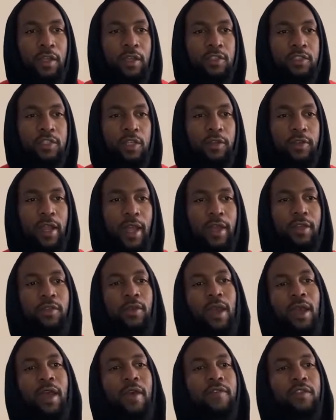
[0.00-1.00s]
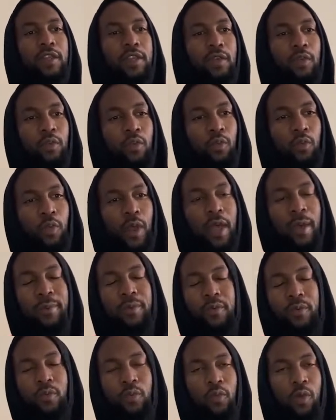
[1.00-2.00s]
So now you have the Web
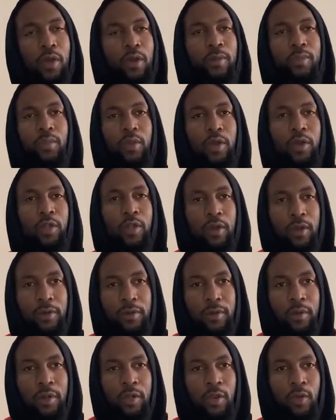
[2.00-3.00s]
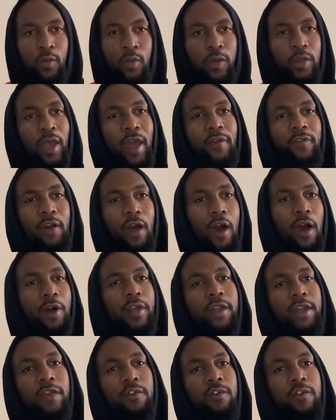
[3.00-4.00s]
1.0, where you have all
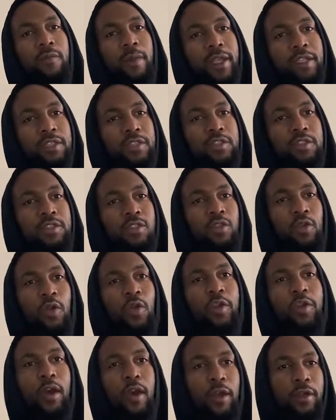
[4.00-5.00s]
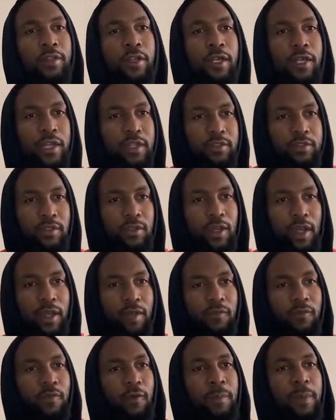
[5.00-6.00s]
the information stored on the
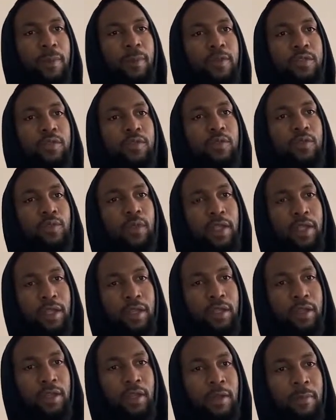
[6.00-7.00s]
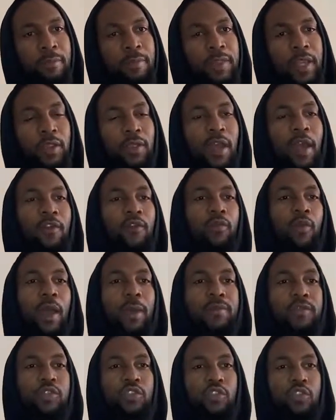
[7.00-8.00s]
internet for people to read. Then you have
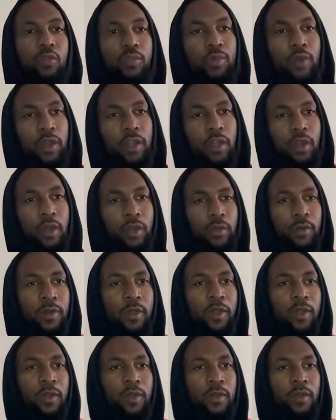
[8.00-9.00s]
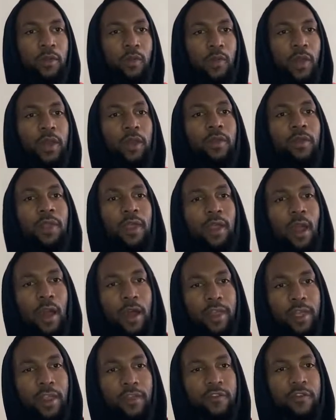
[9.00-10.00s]
Web 2.0, where
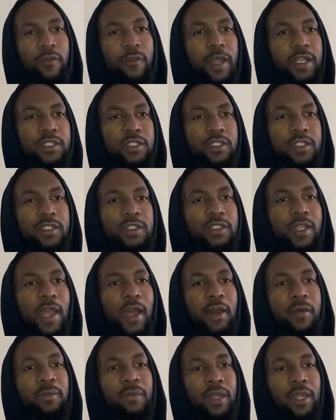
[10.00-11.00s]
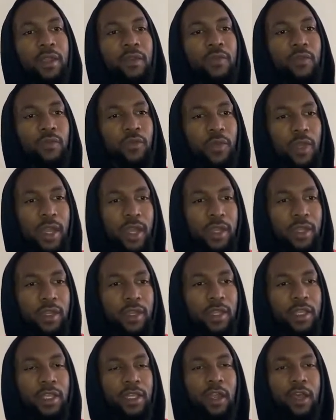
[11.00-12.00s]
all that information is now being read.
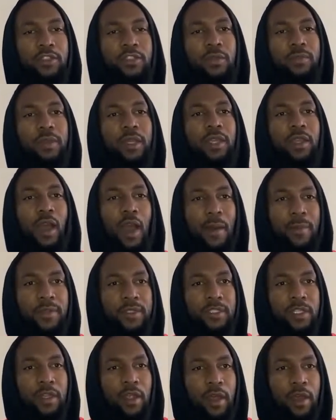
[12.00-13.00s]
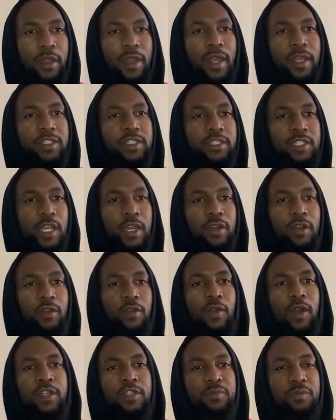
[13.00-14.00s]
It can also be commented on and shared
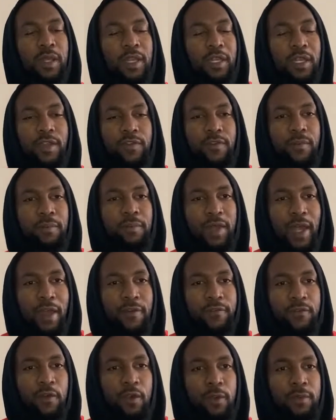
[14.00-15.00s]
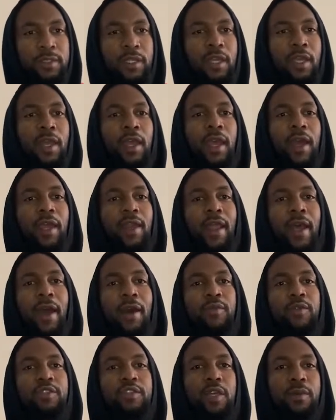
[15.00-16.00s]
across many different platforms. And
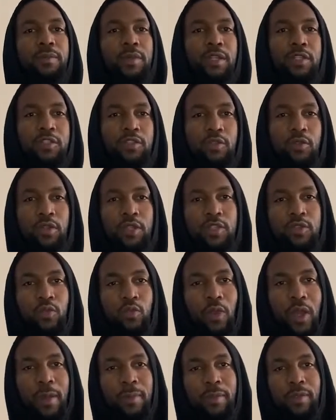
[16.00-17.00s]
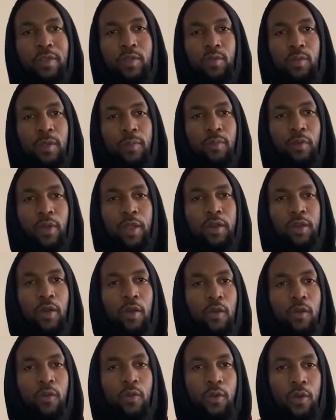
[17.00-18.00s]
now we jump into this Web
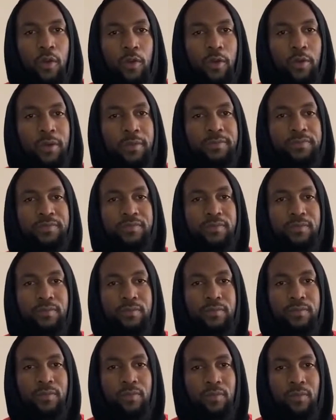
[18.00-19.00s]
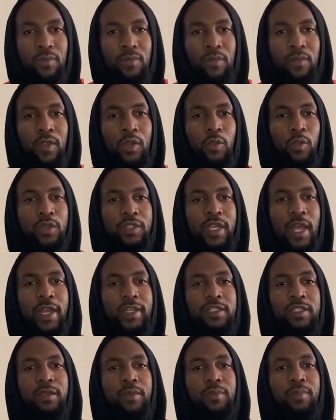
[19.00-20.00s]
3.0 world, which
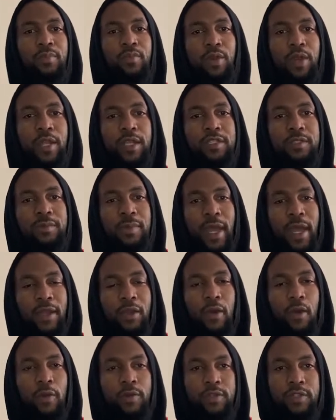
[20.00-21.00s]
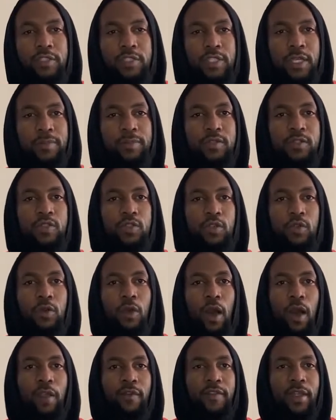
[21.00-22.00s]
actually brings back ownership to
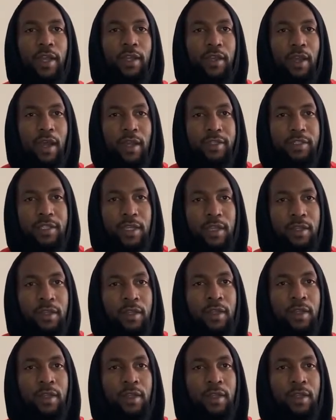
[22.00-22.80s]
all of that content.